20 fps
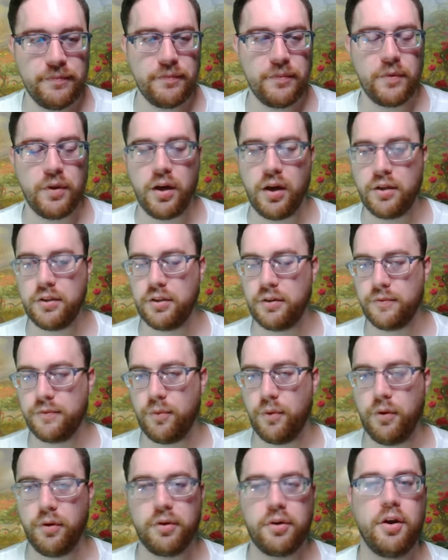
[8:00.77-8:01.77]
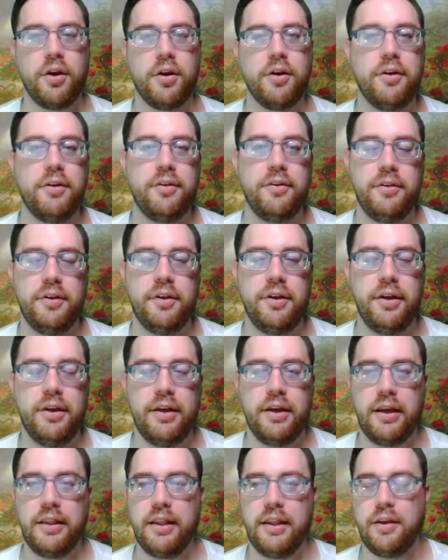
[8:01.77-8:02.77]
on your foil card,
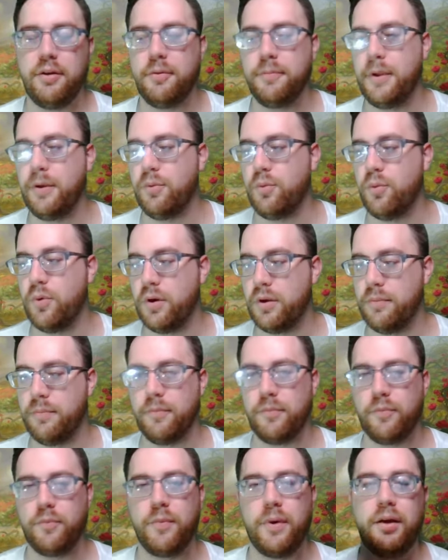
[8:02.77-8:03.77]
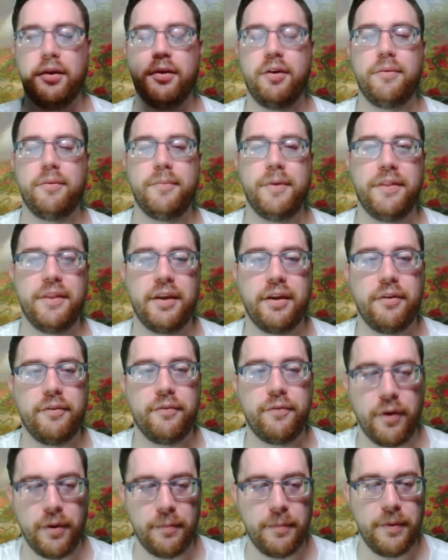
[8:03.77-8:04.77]
and that'll be 1 rare or mythic
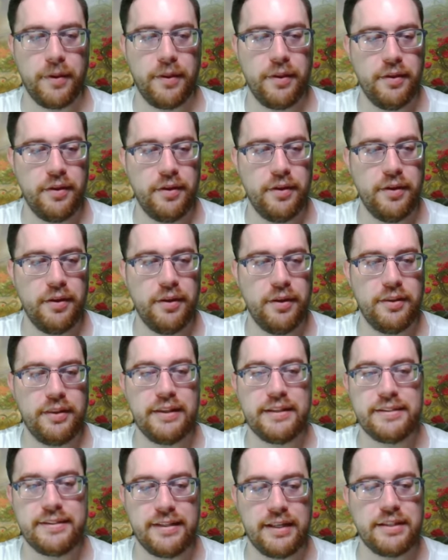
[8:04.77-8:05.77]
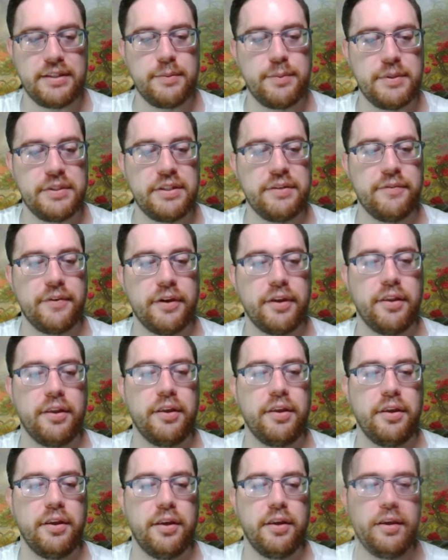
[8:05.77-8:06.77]
from this set specifically.
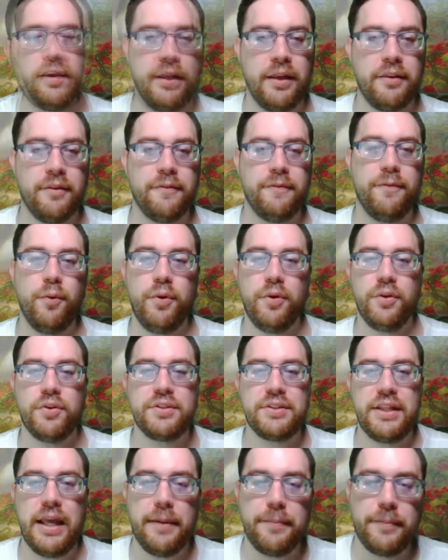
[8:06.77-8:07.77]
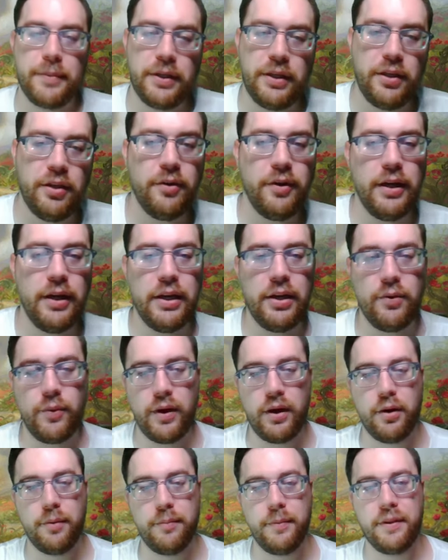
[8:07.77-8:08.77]
Now the foil stamp curated
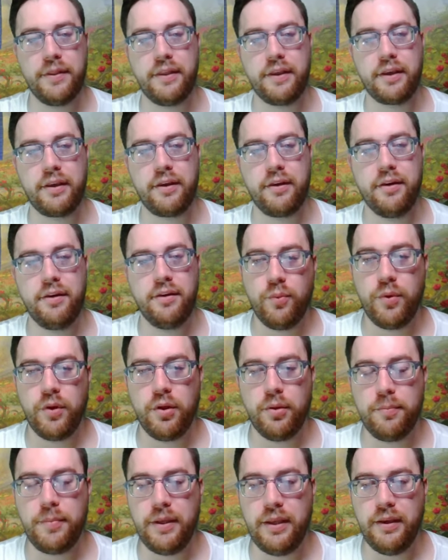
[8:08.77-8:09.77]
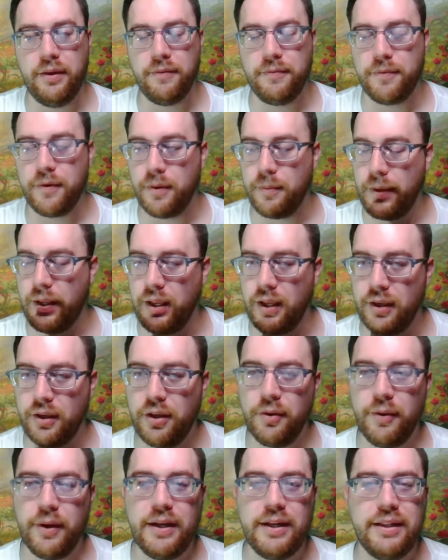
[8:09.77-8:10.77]
rare mythic will be from a
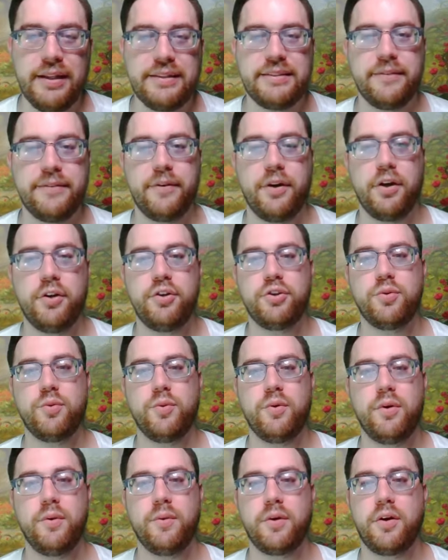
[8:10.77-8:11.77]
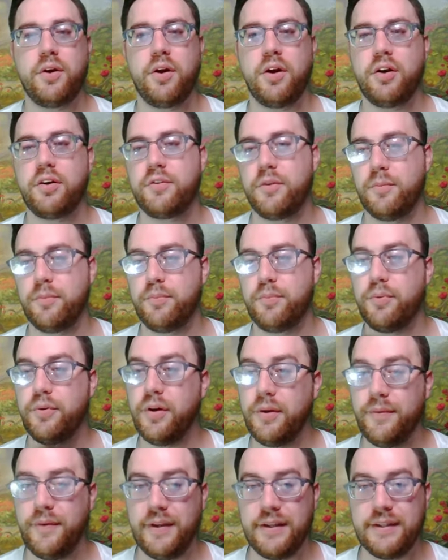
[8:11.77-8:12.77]
curated list of 121 cards from
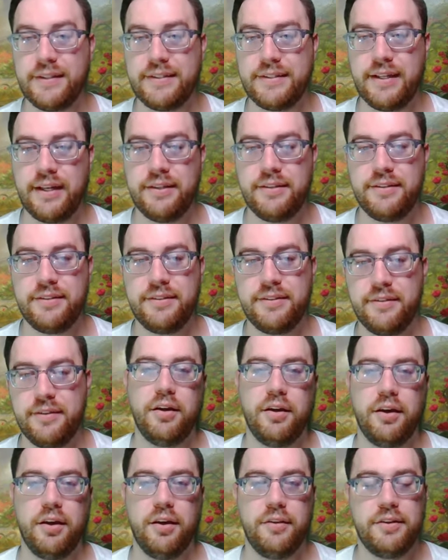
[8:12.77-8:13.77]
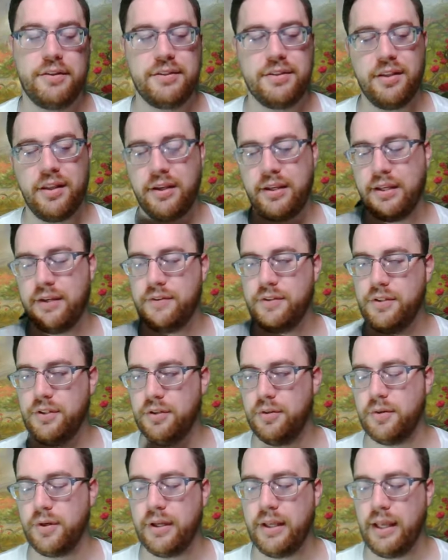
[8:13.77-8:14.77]
previous sets. This slot gives
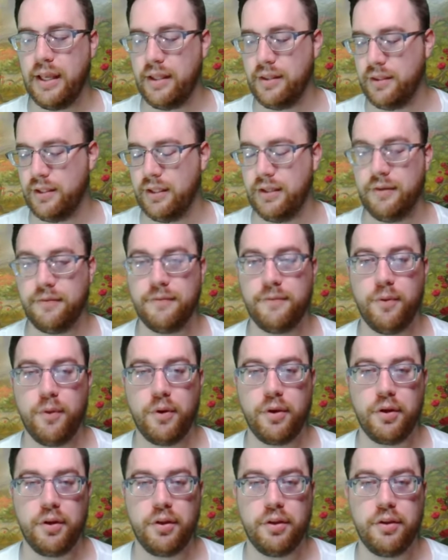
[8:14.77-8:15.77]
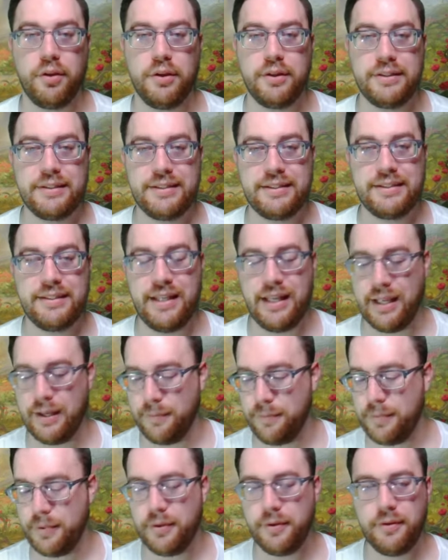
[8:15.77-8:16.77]
you again the foil
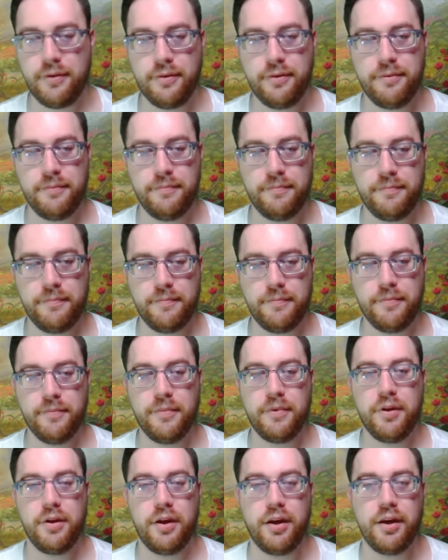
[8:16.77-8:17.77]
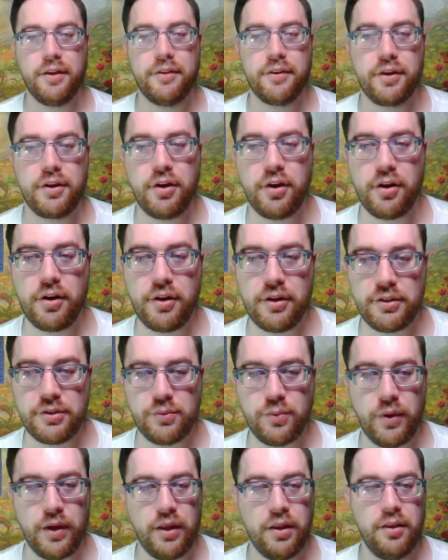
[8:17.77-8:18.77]
stamp on the card as
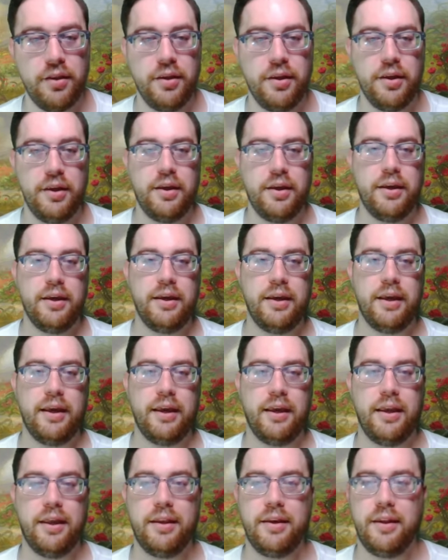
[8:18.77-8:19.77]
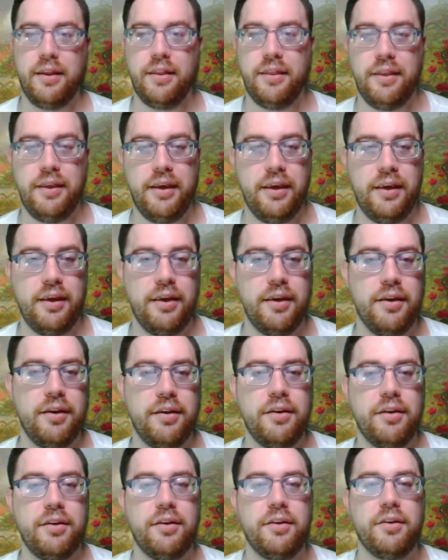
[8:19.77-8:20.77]
well, and the
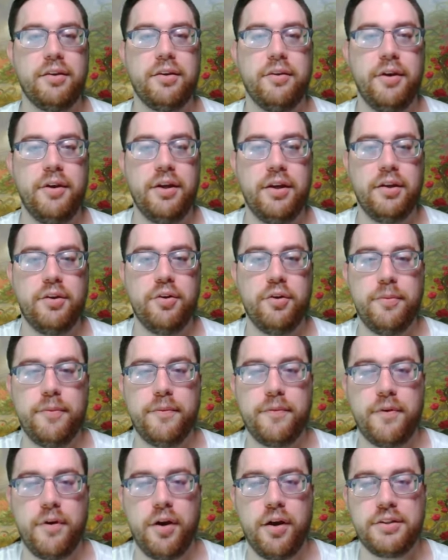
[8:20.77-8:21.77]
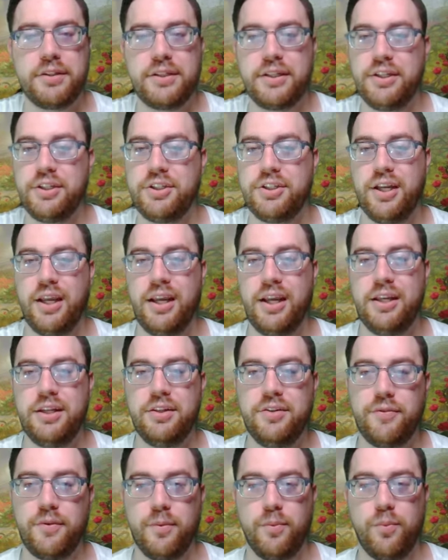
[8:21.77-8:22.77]
curated group of cards can change
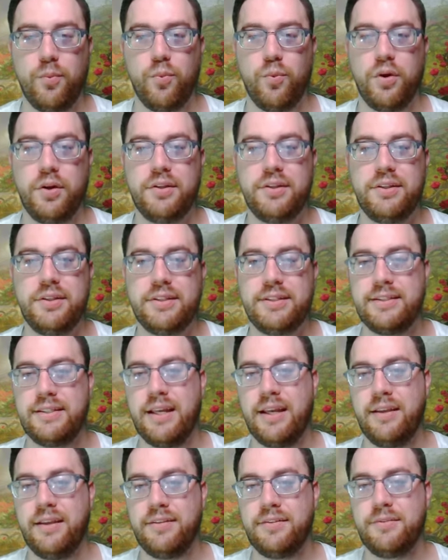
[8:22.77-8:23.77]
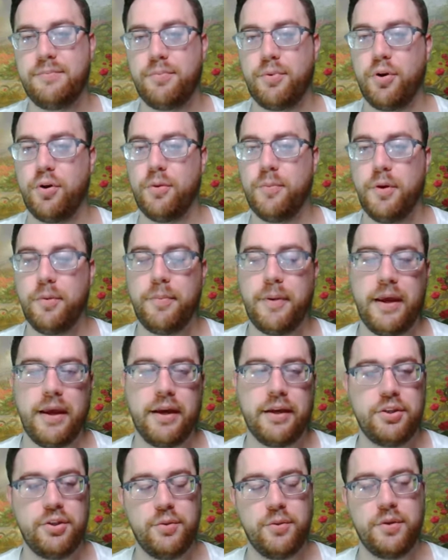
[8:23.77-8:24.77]
from one set's promo
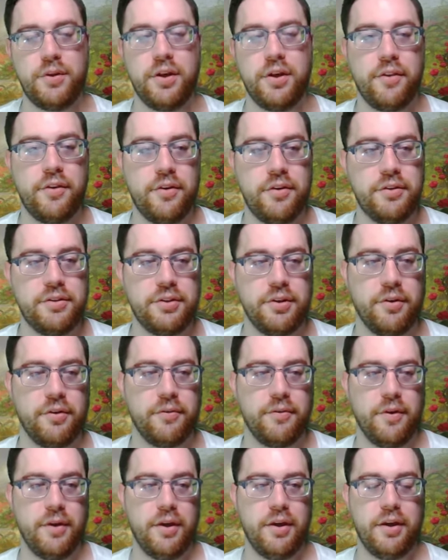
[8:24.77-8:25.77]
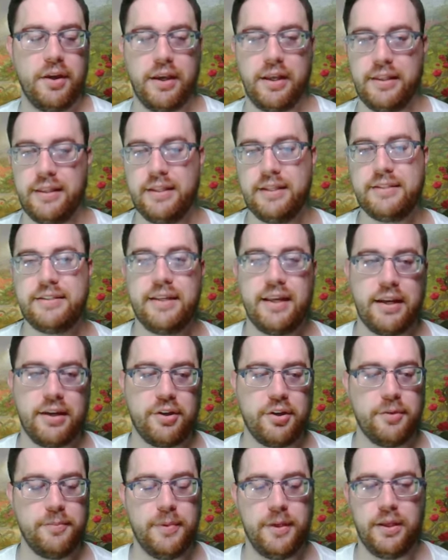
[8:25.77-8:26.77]
pack to another. So in this set it
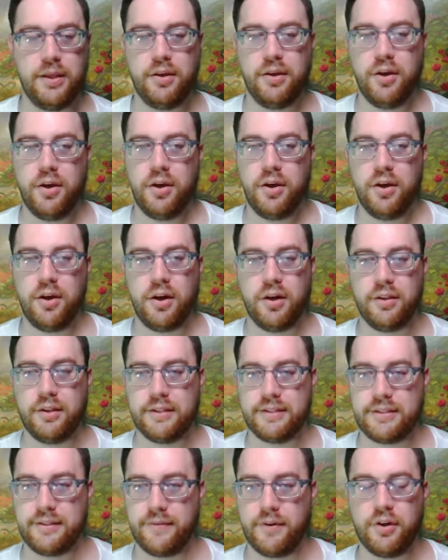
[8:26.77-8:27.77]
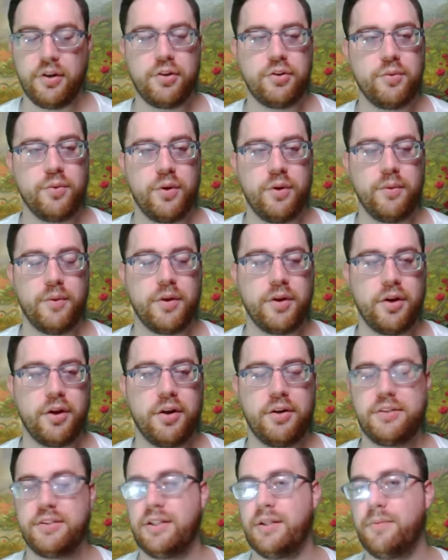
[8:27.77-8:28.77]
could be a list of 121
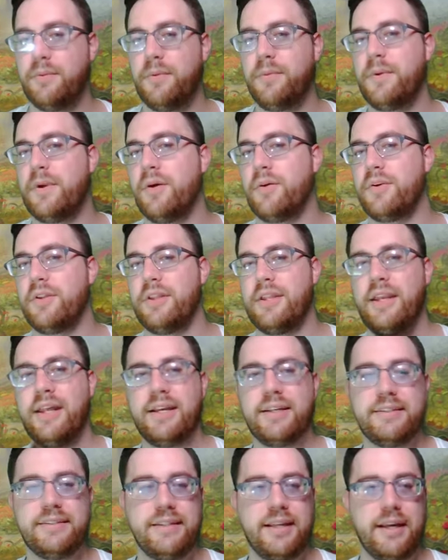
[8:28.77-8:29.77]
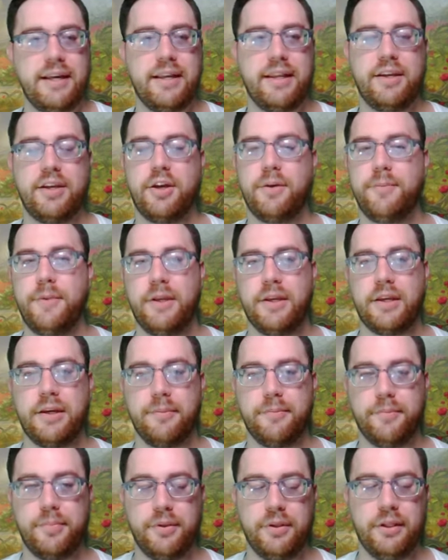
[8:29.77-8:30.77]
cards, and then when we go to the next set it could be a
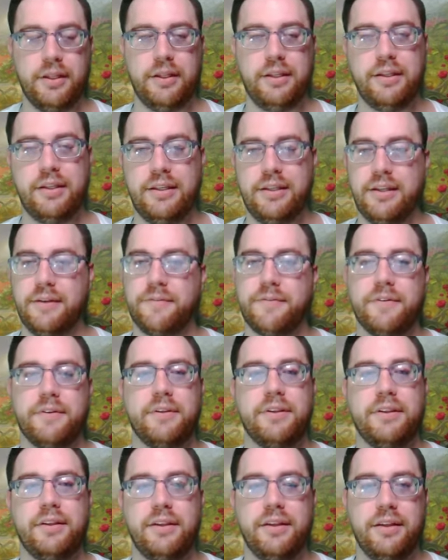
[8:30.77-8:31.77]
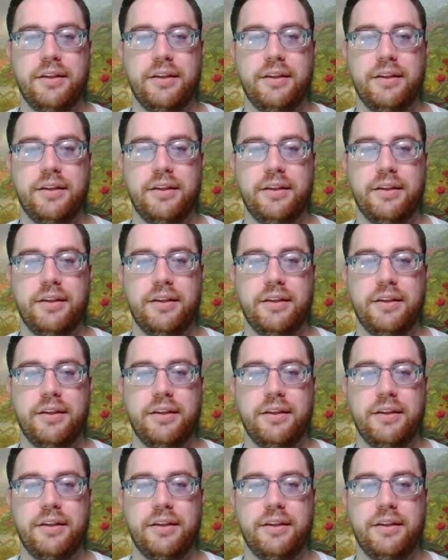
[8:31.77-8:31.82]
completely different